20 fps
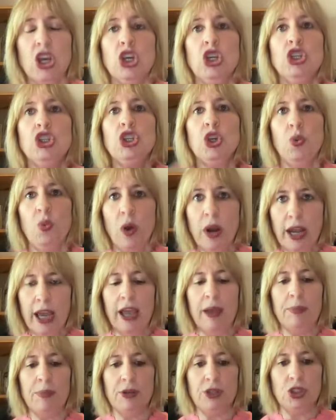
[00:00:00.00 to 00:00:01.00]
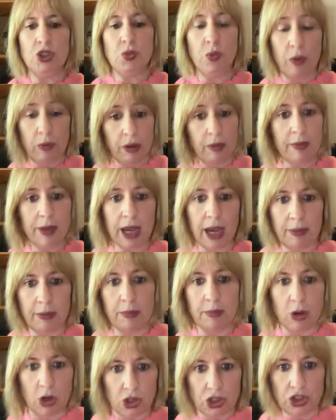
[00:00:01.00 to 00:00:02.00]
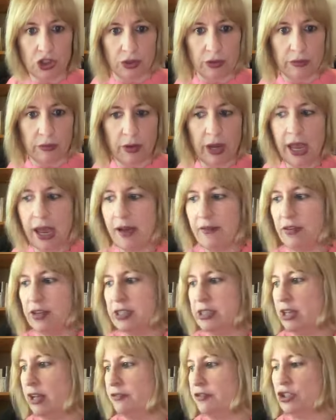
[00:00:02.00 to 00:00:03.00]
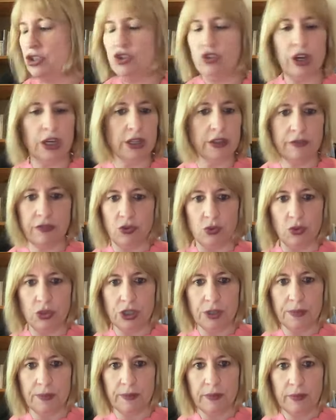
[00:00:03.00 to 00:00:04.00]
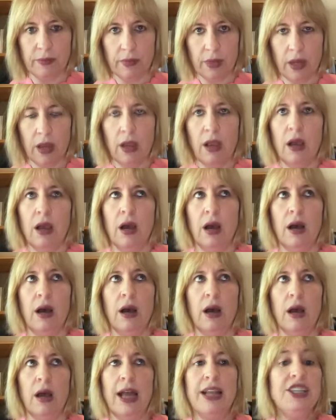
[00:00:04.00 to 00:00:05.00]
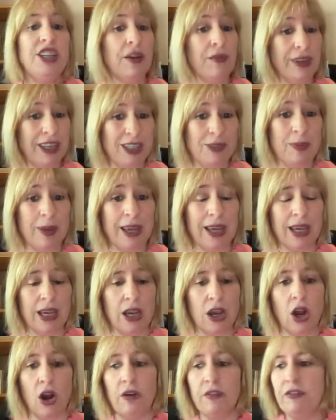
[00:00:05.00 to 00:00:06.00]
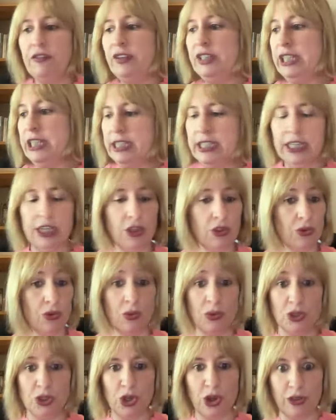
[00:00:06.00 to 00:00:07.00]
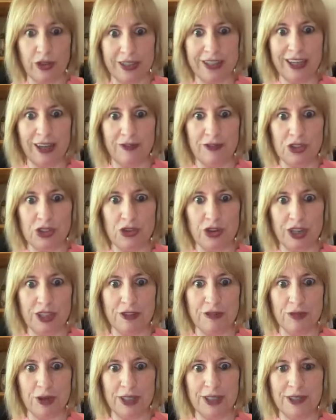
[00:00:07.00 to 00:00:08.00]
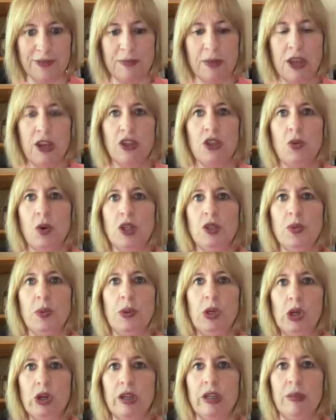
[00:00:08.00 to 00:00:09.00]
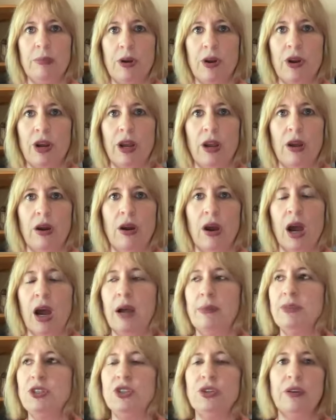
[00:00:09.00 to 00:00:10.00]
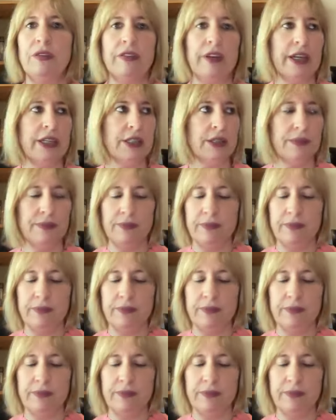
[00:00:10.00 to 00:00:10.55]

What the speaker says: So what happens when we become emotional? We have a self-destructive thought. And generally speaking, our fleeting thoughts are the self-destructive ones. The ones where we look in the mirror and go, I'm so fat.